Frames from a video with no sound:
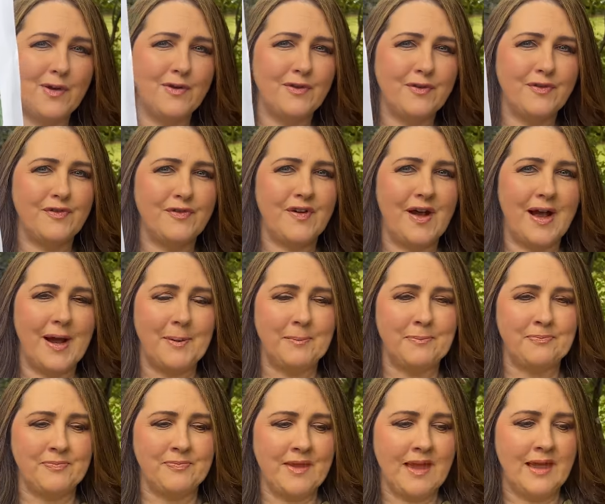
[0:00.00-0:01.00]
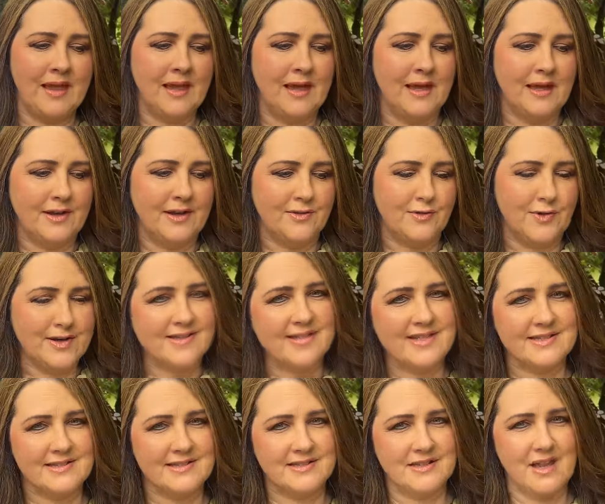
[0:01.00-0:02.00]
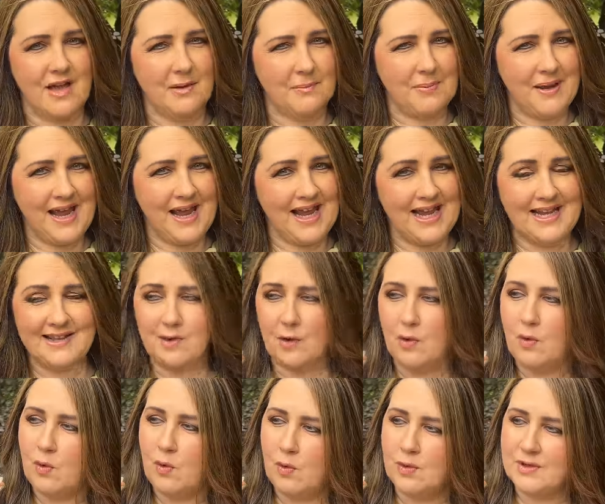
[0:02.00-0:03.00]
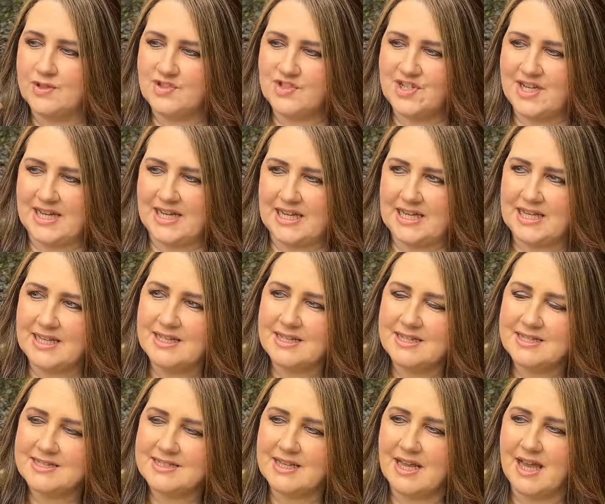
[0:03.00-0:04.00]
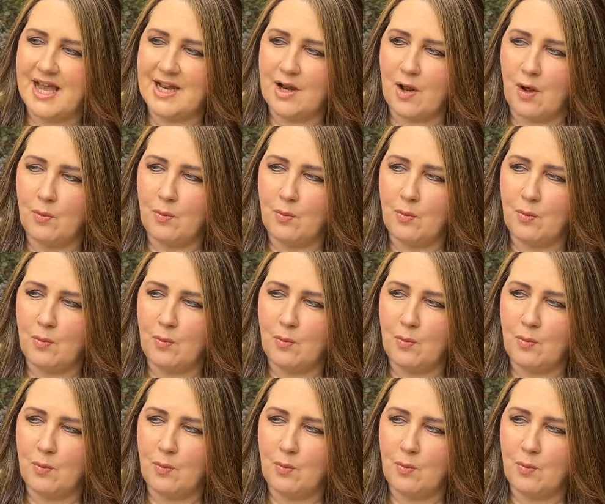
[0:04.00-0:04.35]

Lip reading: of dressy style pants or jeans. And I